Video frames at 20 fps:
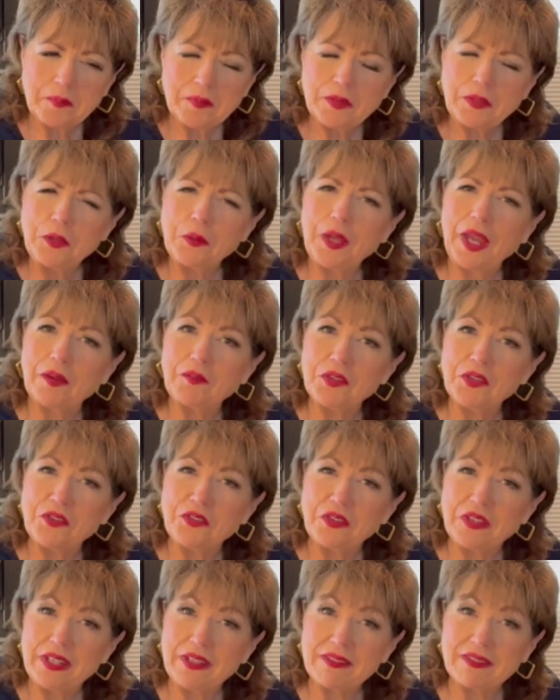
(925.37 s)
You have a
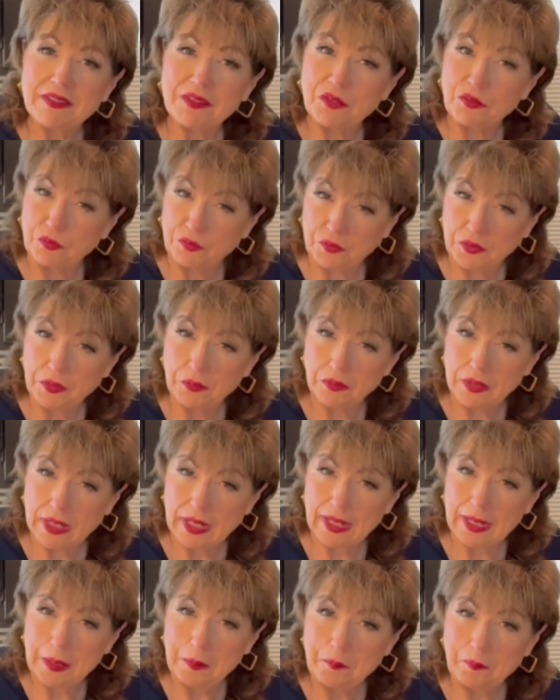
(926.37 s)
Jesus-filled
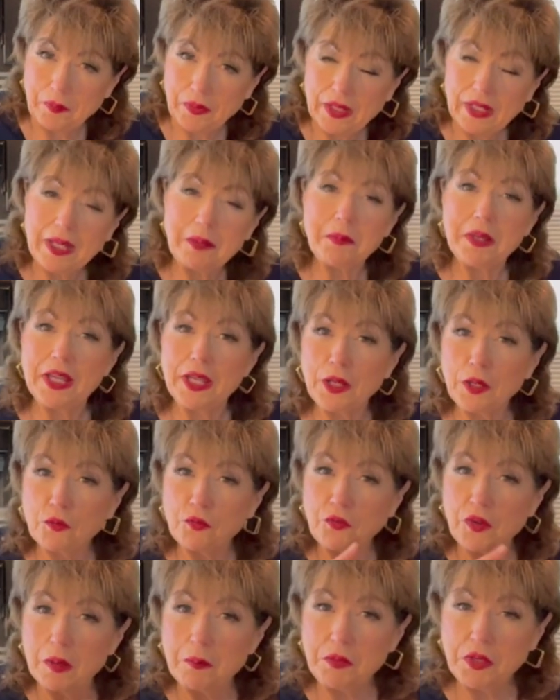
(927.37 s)
day. Let me hear
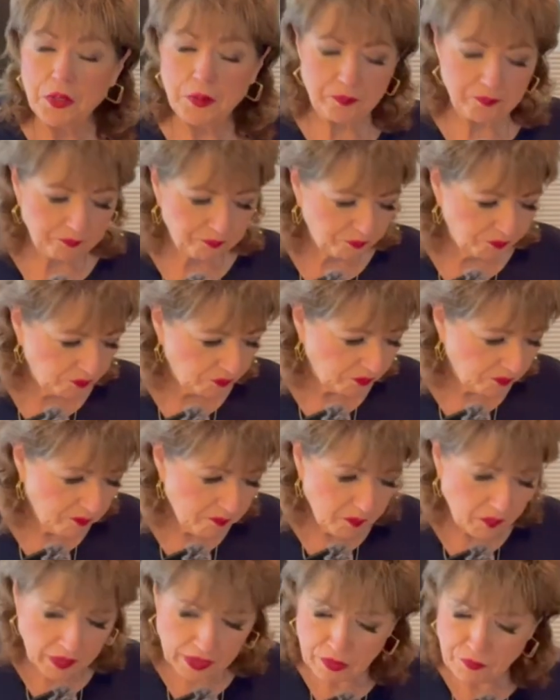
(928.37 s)
from you.
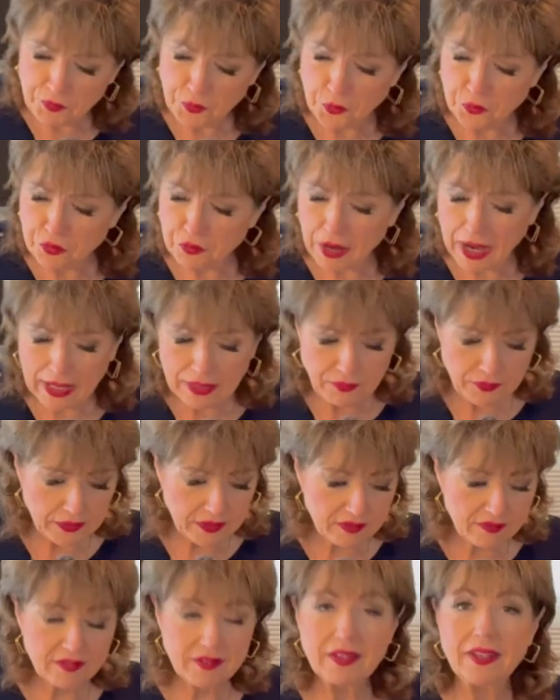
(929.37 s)
If you try
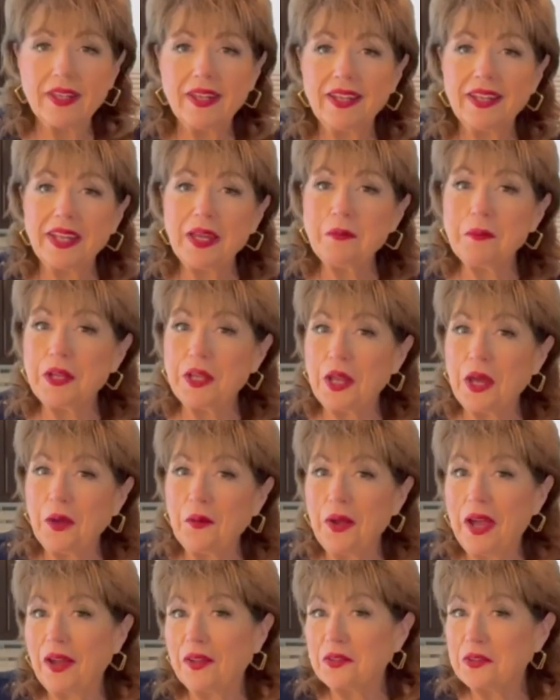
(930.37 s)
this, let me
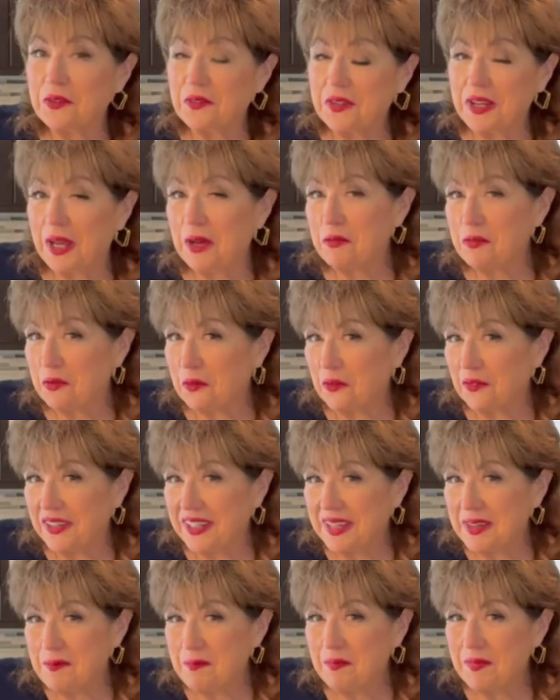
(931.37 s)
know how it turned out for
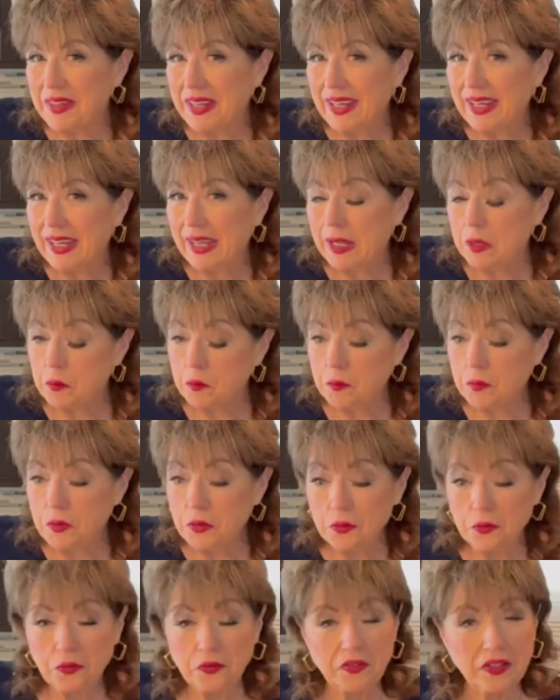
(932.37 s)
you. And
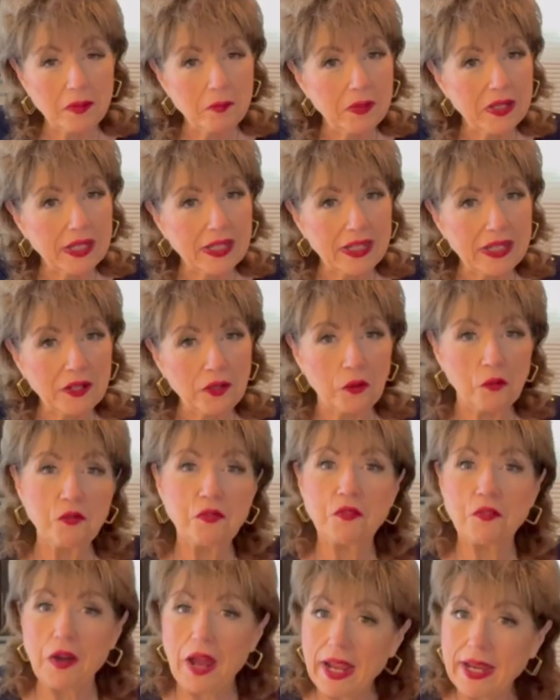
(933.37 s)
you'll see me again on
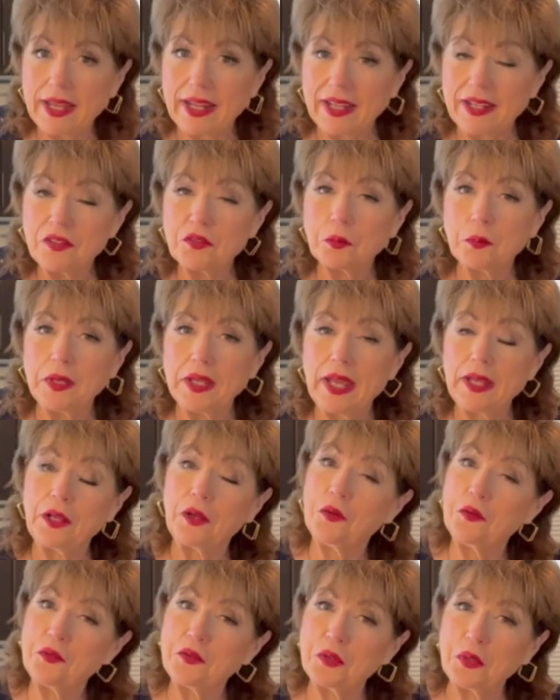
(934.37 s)
Friday as we
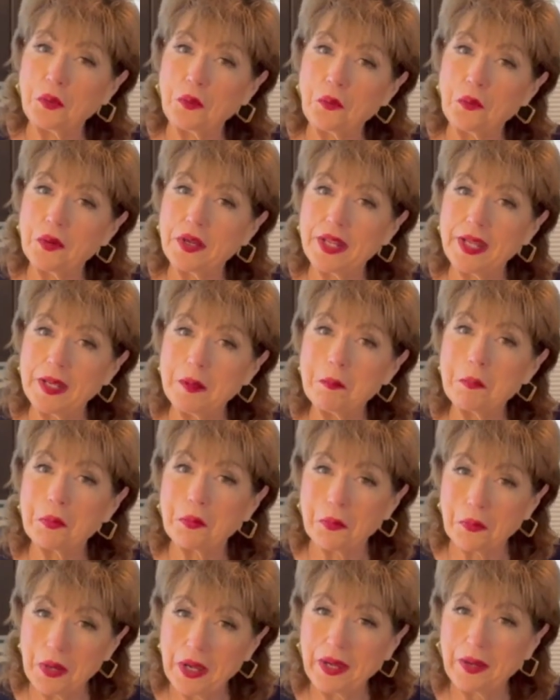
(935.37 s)
go to the Lord in
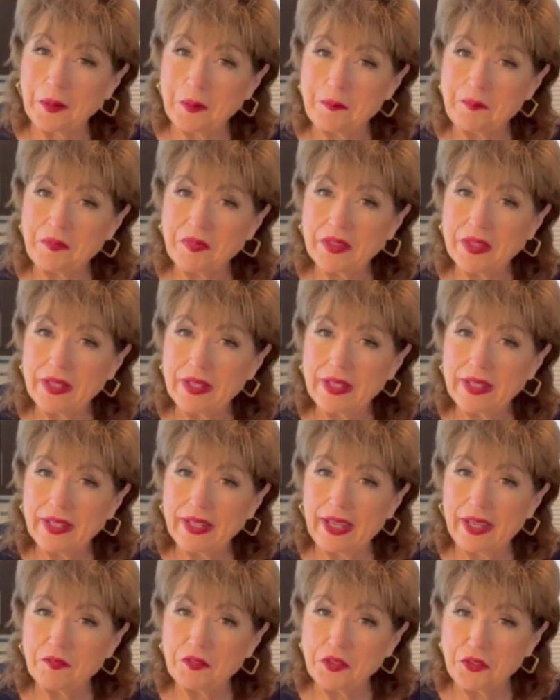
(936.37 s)
prayer.
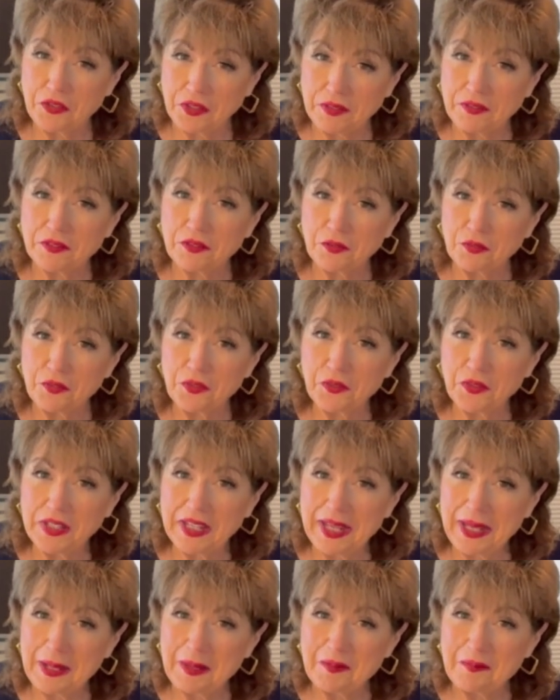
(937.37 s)
Have a Jesus-filled
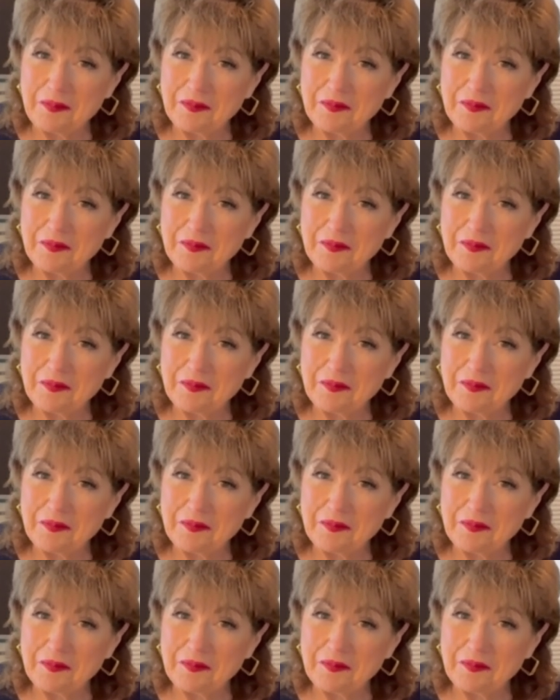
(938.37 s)
day.